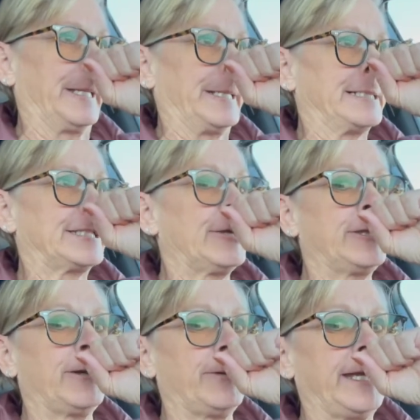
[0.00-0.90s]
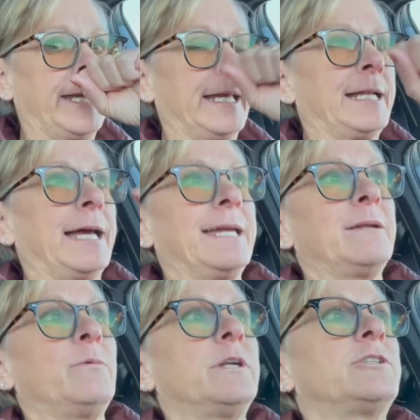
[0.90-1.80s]
so that I
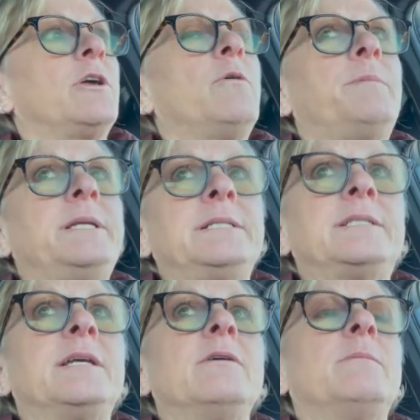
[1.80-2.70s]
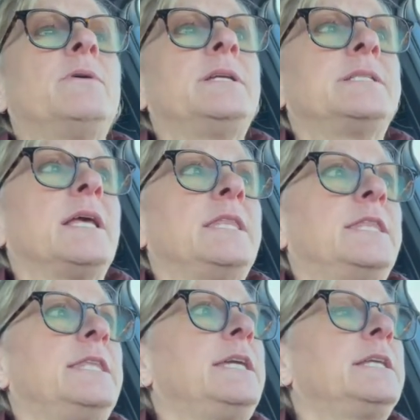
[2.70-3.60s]
can watch the opening ceremonies. I
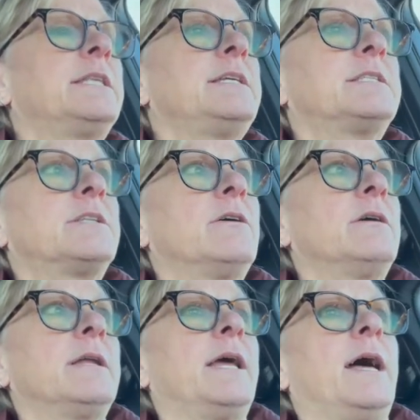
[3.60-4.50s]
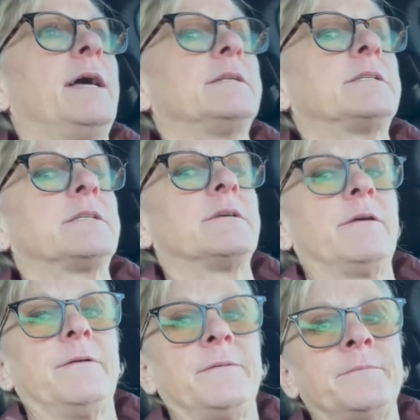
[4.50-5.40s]
think they start at
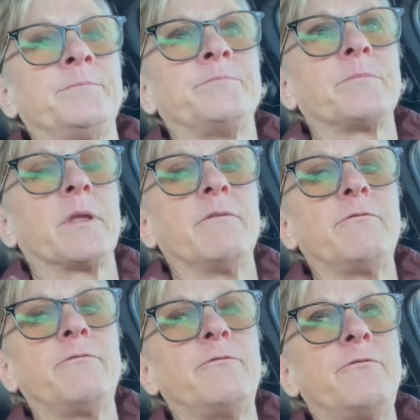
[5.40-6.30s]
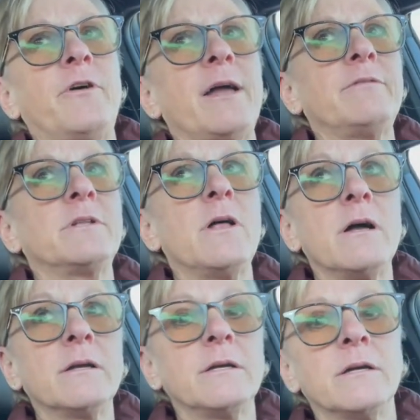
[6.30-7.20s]
5
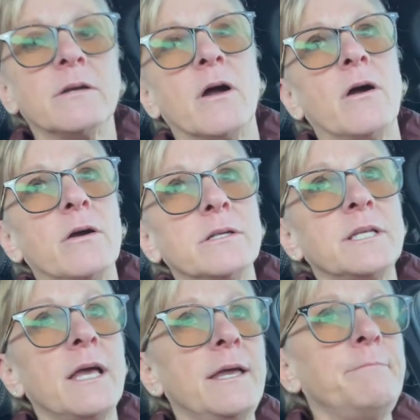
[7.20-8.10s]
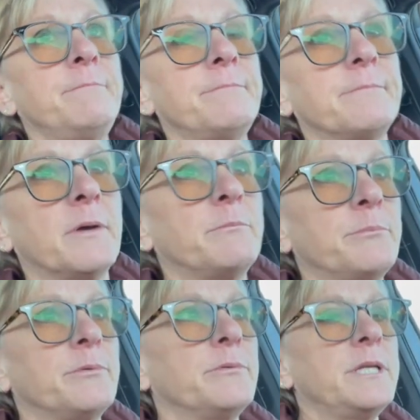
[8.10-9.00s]
o'clock our time.
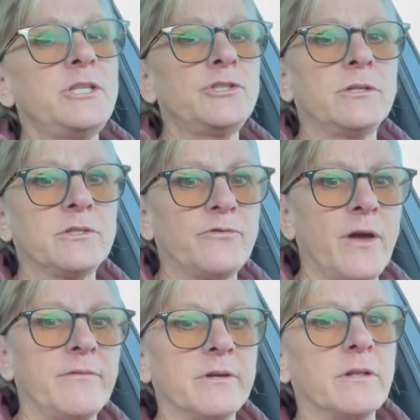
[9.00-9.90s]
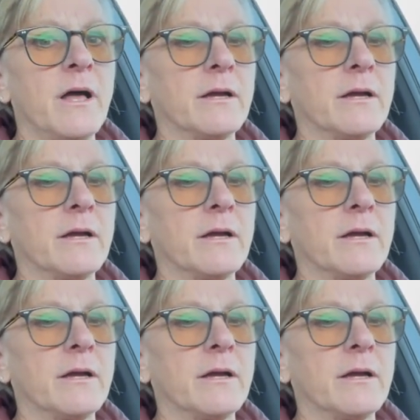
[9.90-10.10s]
I'm pretty sure it's 5 o'clock